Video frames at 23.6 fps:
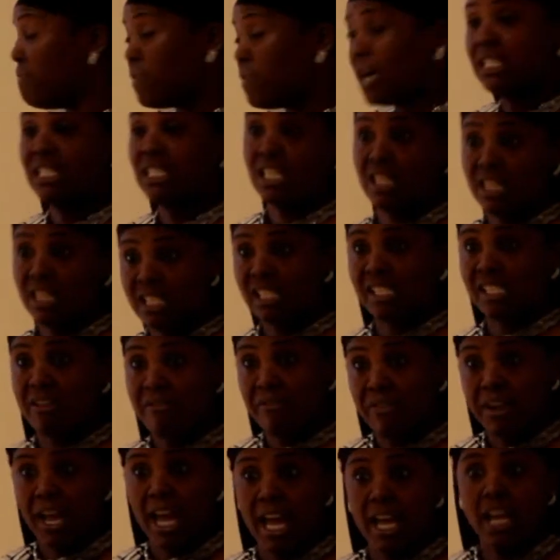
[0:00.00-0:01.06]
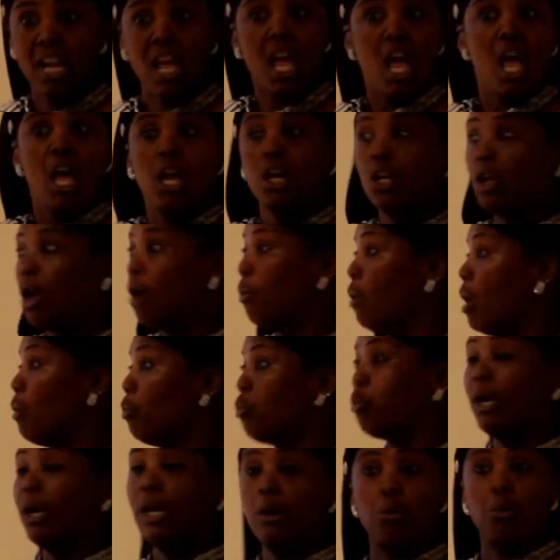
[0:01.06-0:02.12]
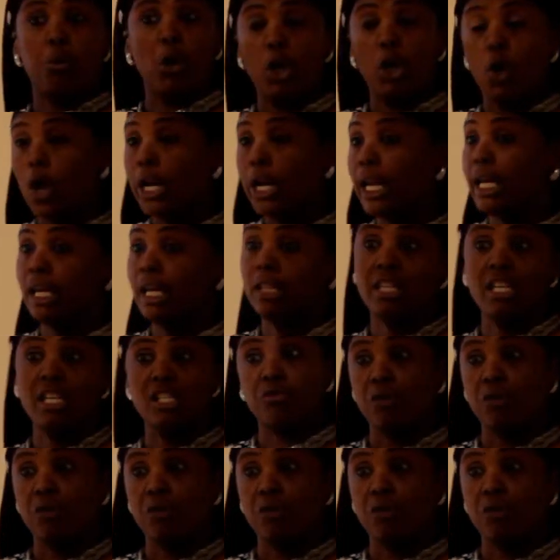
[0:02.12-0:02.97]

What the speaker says: funded this event. We're going to get these